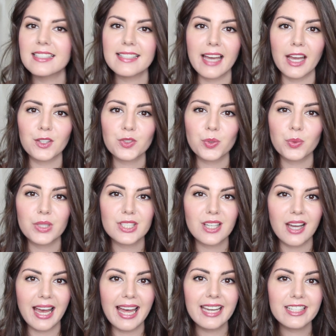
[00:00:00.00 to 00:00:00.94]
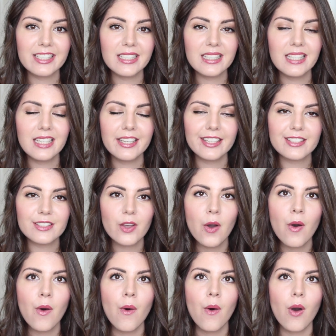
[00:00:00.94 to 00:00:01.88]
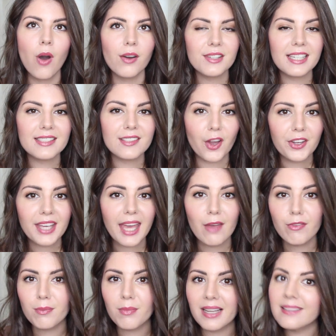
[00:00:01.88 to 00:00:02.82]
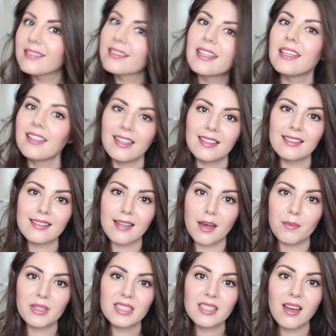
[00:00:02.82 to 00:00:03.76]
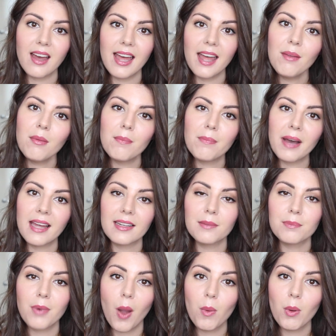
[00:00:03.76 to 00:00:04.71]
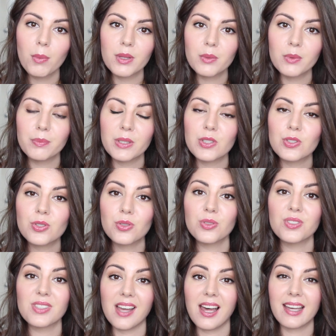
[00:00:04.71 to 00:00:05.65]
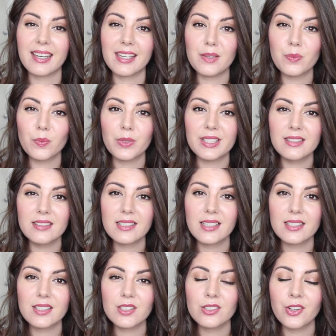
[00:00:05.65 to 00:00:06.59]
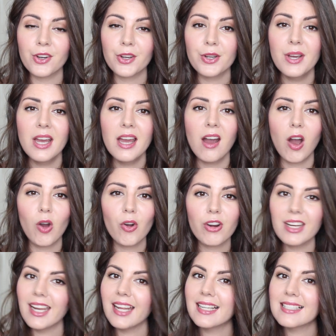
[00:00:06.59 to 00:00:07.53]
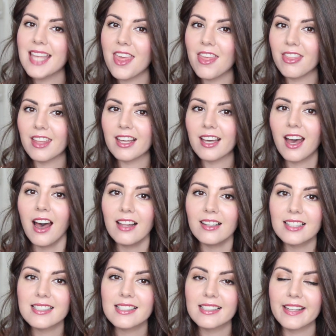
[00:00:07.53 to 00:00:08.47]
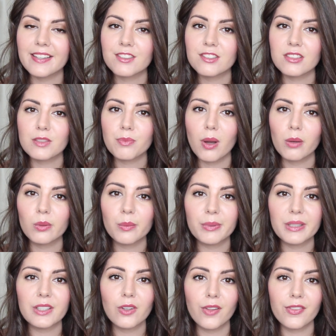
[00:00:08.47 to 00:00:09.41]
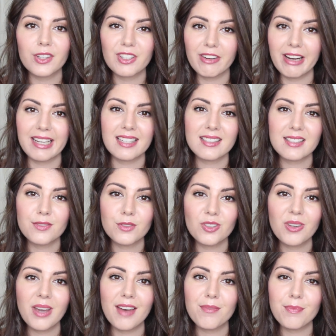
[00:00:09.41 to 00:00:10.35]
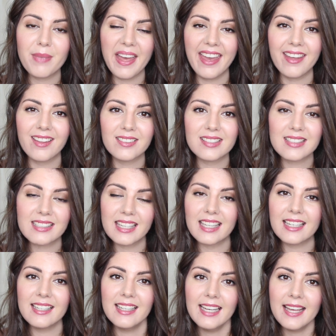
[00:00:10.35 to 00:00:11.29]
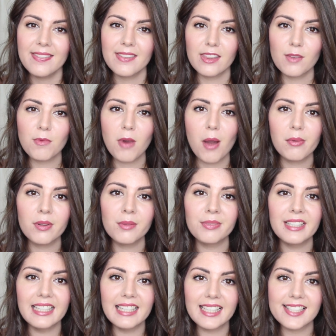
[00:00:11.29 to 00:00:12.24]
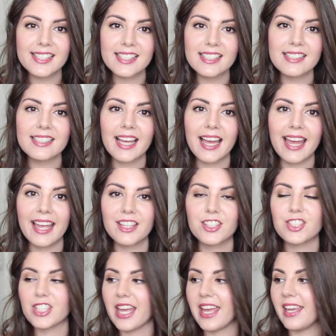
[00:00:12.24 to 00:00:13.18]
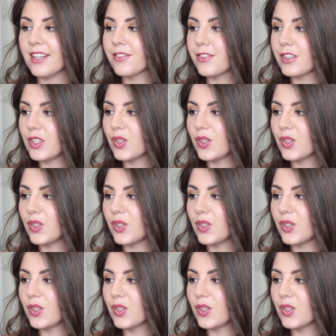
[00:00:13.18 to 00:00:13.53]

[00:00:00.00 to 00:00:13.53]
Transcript: to natural, which I actually think is okay for my skin in summertime, but it probably would be too dark in winter. So already I can see that the color selection is probably not the greatest. If you have pale skin, then there probably isn't a shade for